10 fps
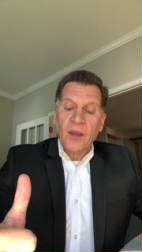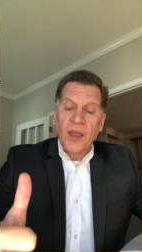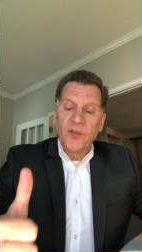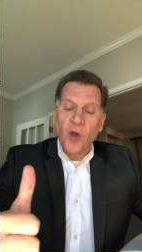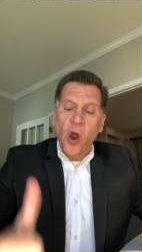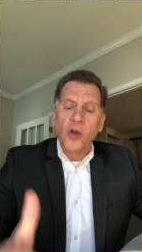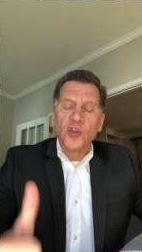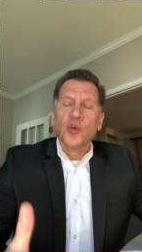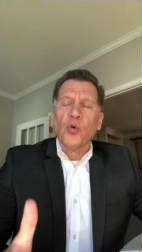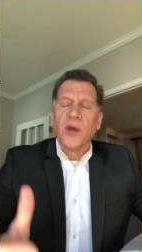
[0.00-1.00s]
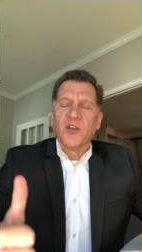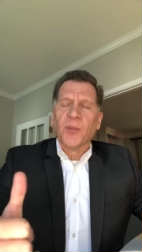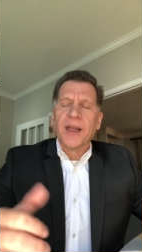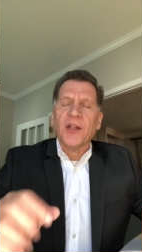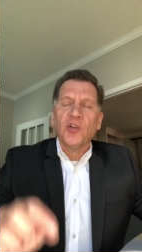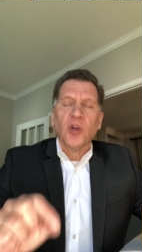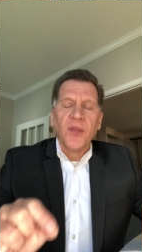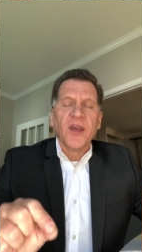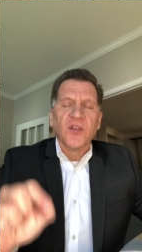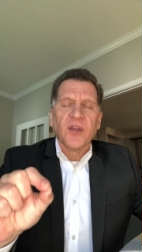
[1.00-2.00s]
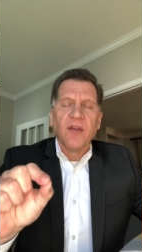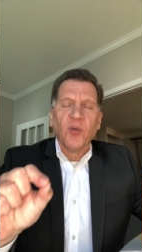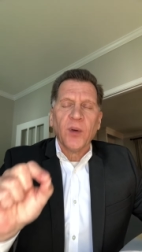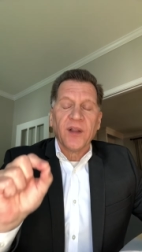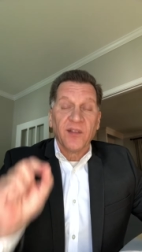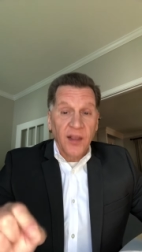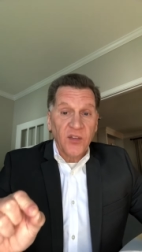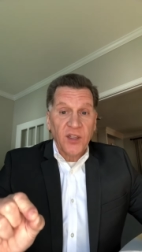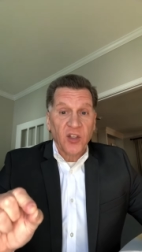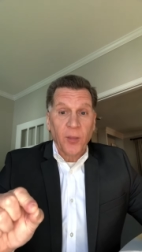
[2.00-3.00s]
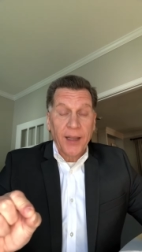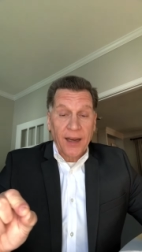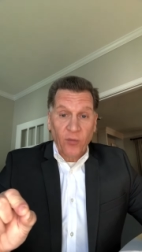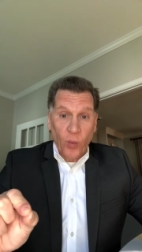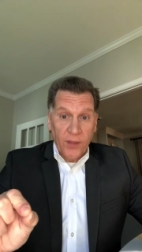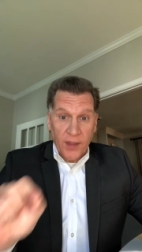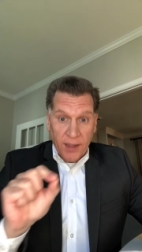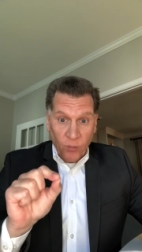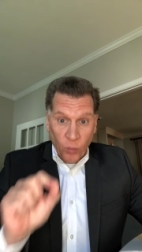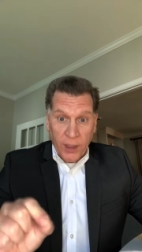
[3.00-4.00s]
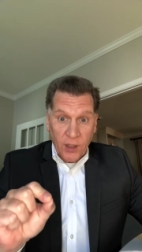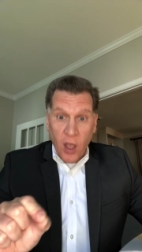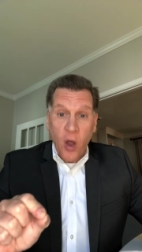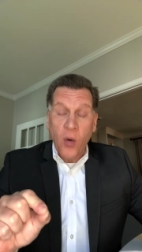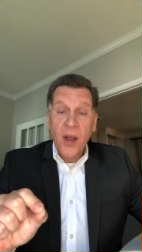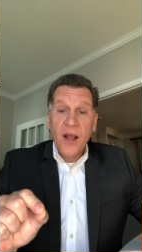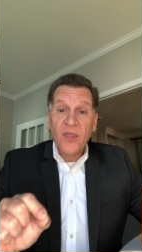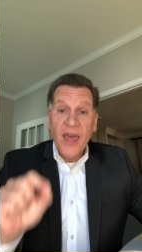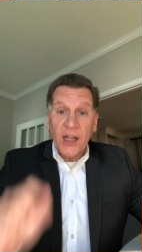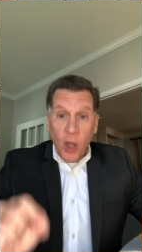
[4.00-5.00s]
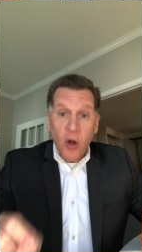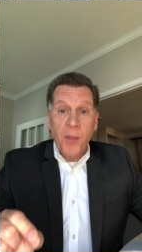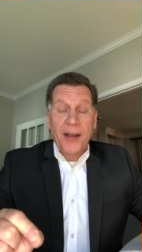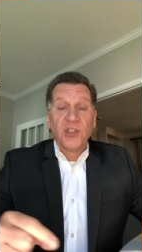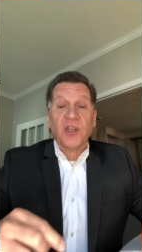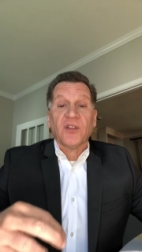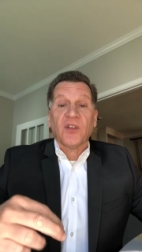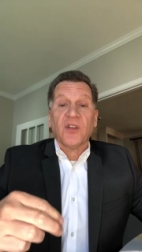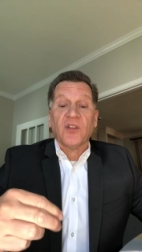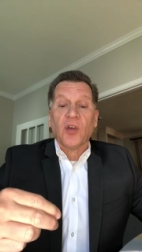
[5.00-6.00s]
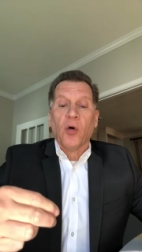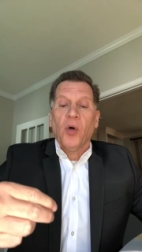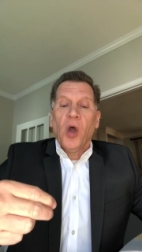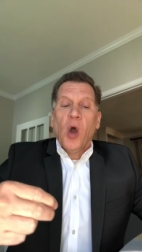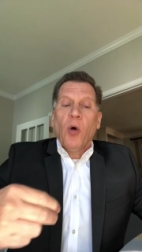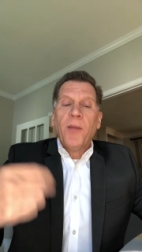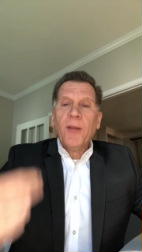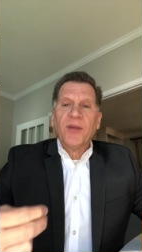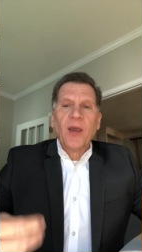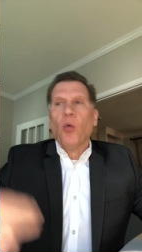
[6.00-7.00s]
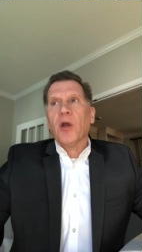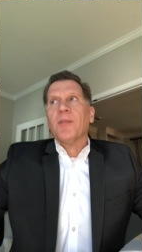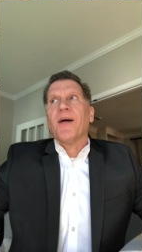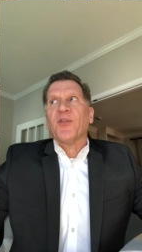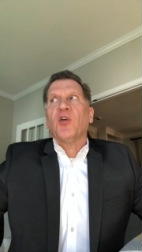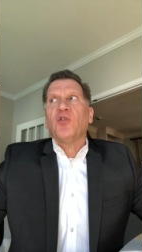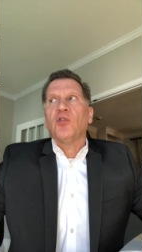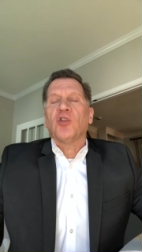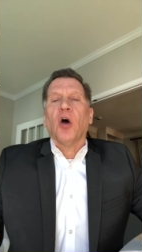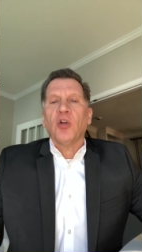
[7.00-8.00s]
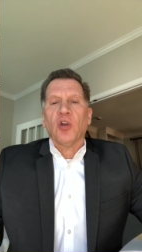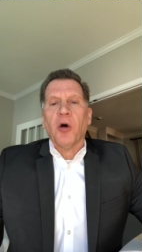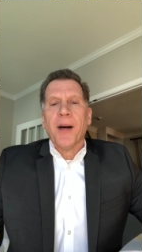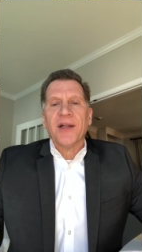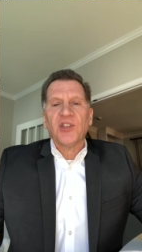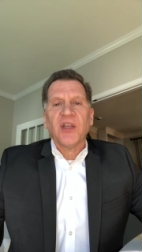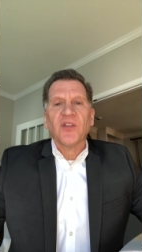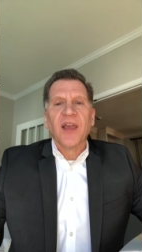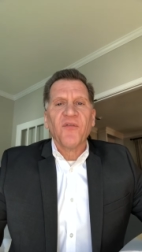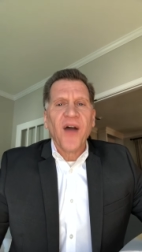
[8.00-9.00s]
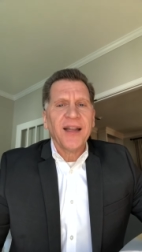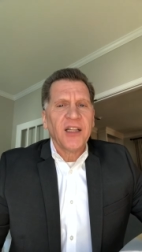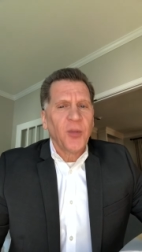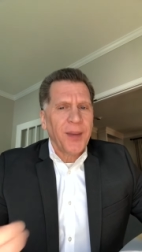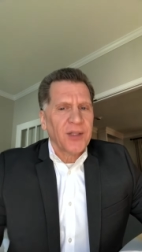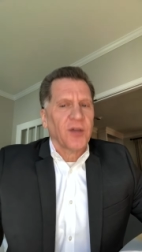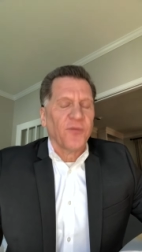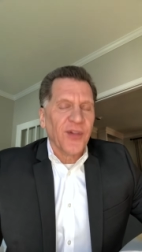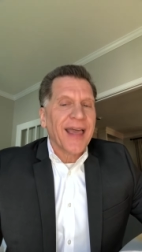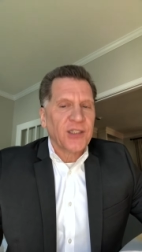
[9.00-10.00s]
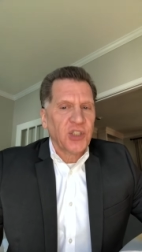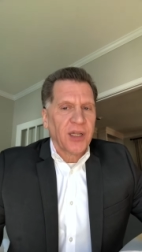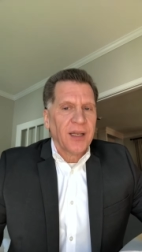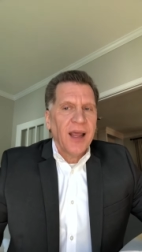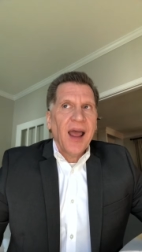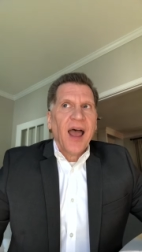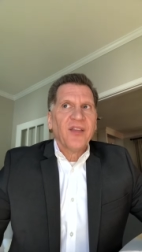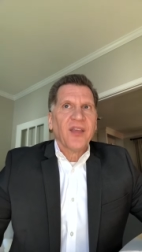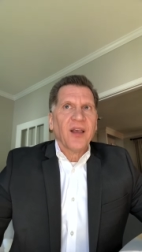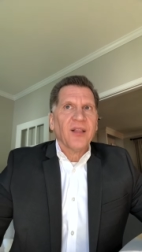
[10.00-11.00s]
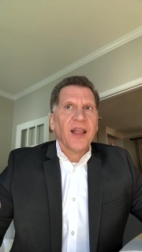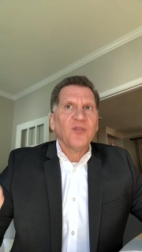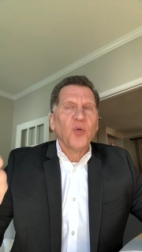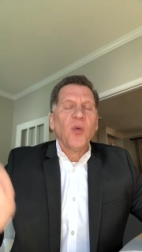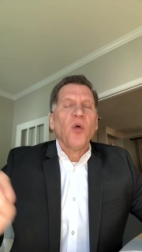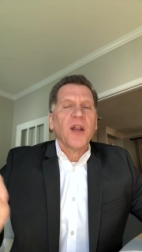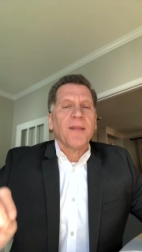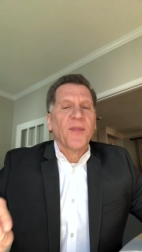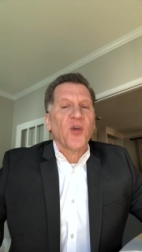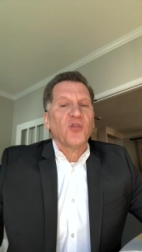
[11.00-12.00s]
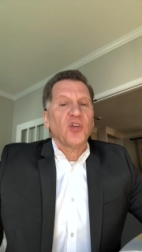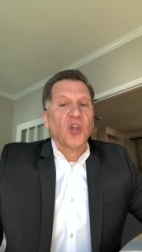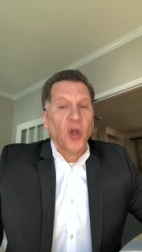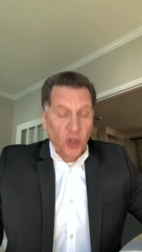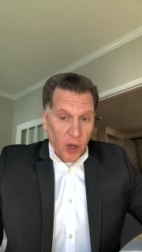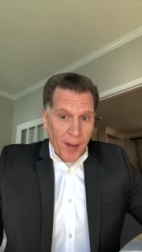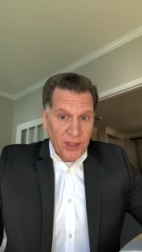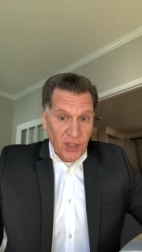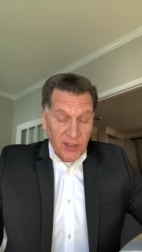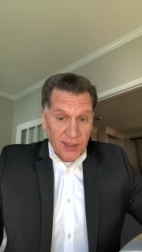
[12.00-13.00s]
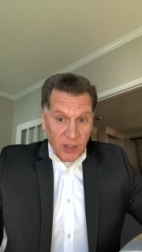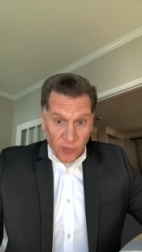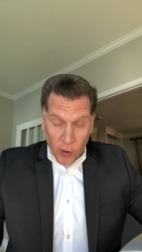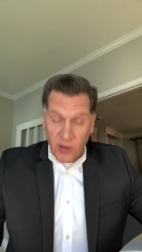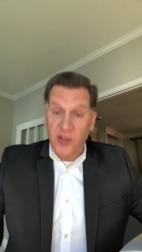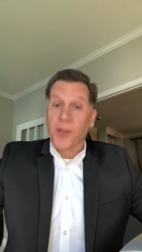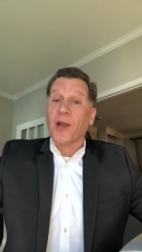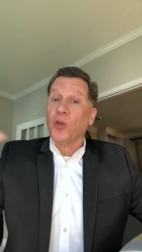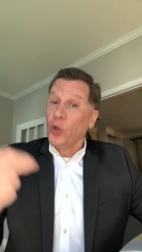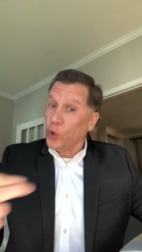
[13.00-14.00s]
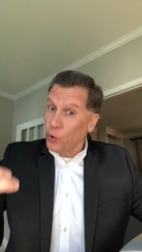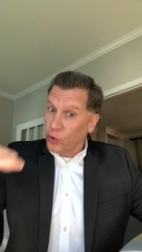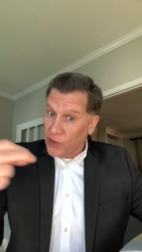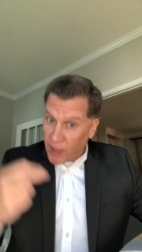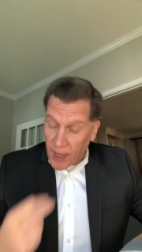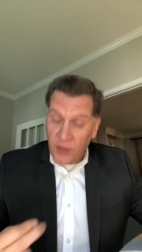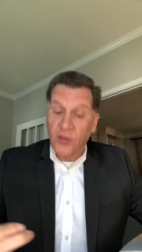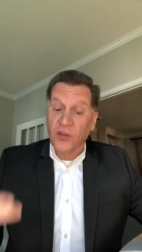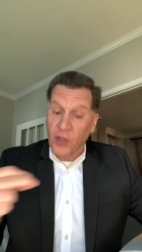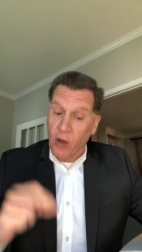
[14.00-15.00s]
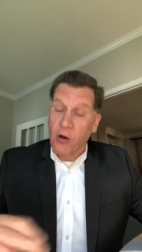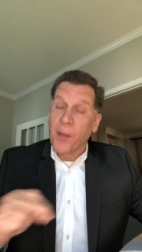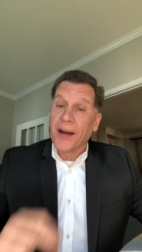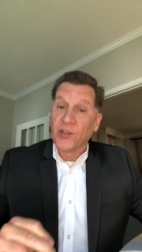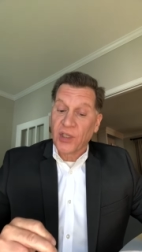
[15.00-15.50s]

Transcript: it's our choice, but I do know this. Everyone that's listening to me and everyone that we know, they know about Jesus. And so when people say, well, what about those who don't know about Jesus? I find it to be a deflection. I say, let's quit worrying about those who don't know about Jesus and let's focus about you who does know about